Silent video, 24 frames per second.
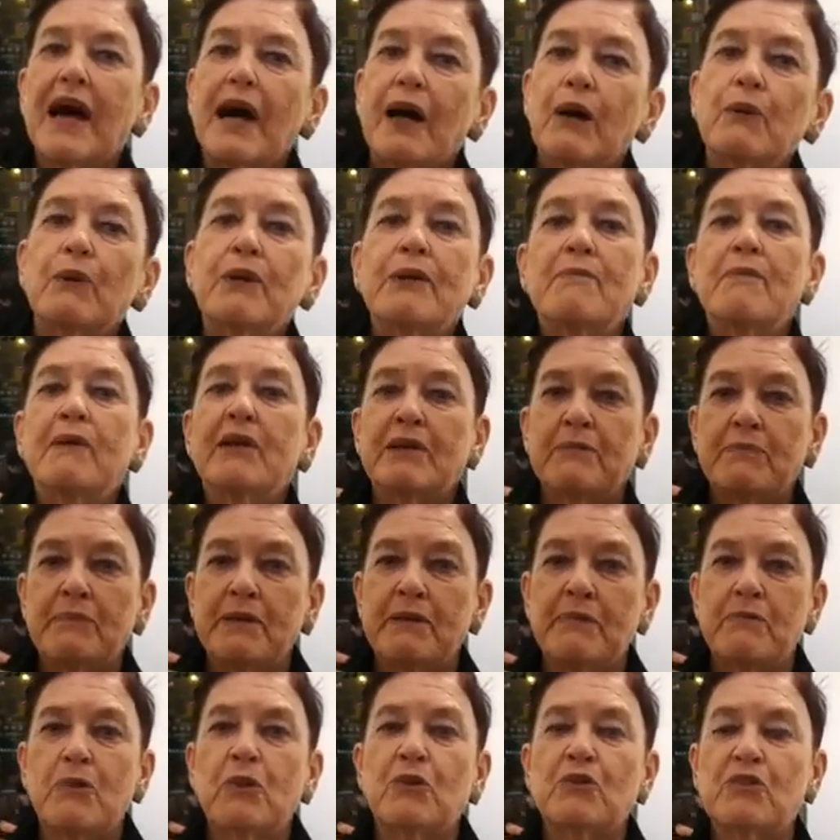how we might
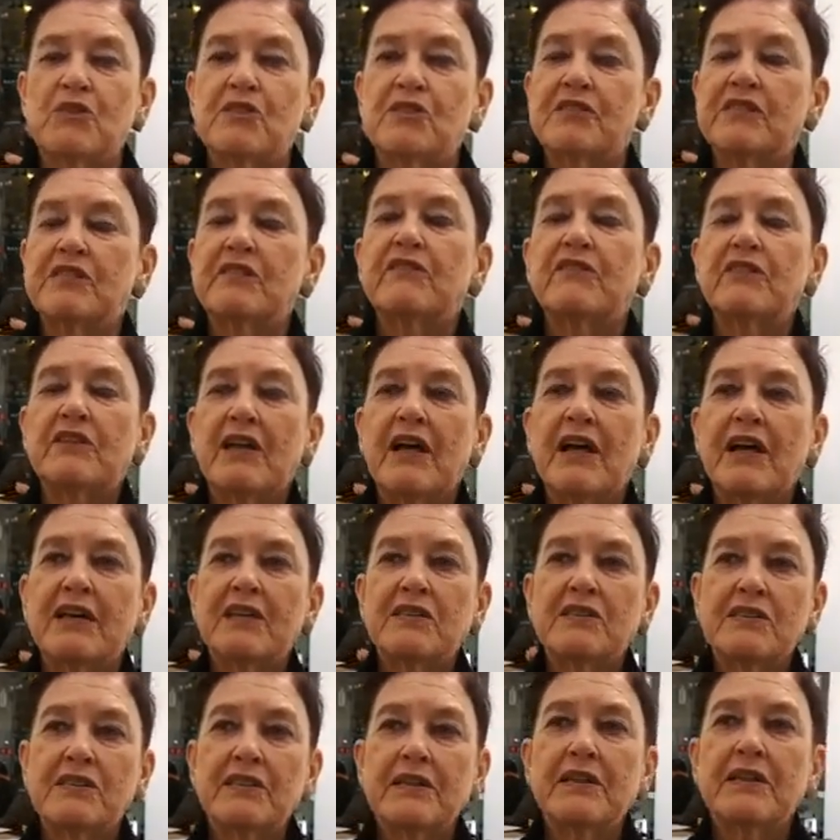be most
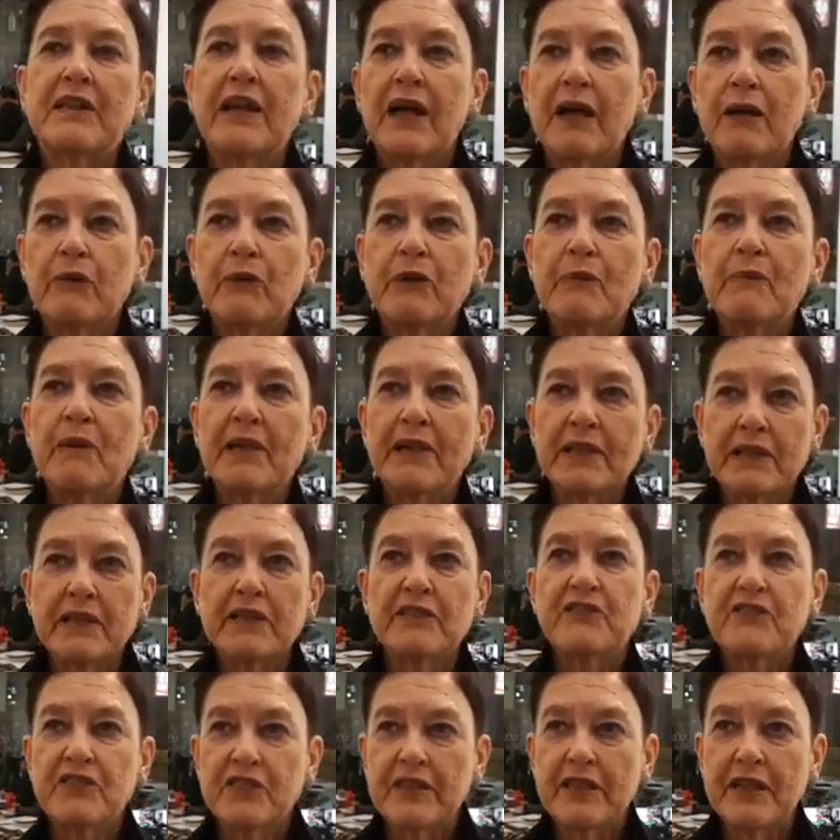civilized and how we might
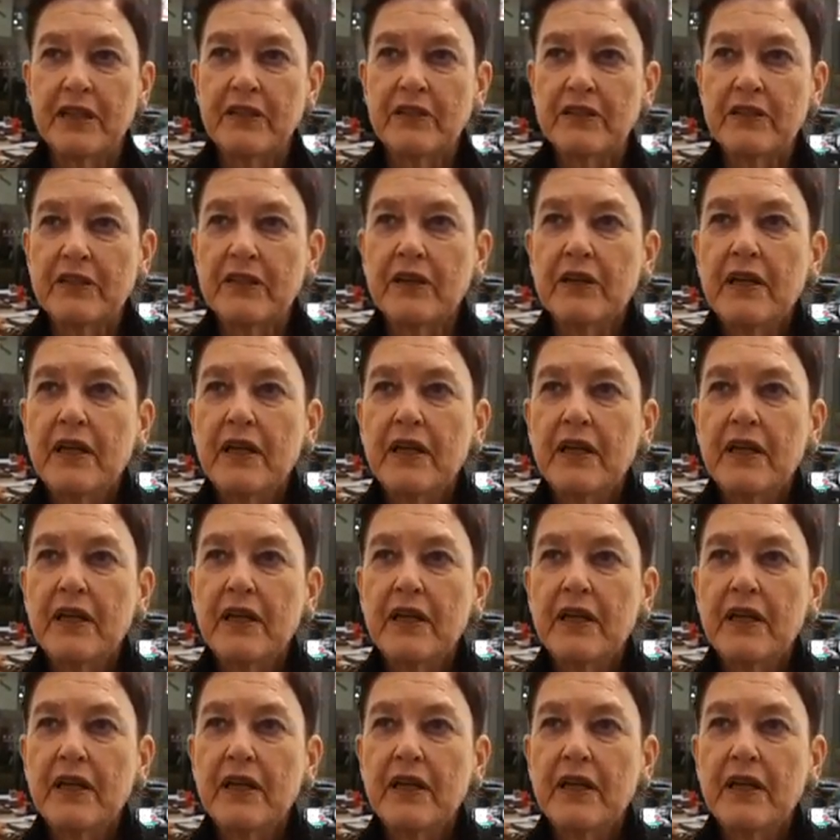live together.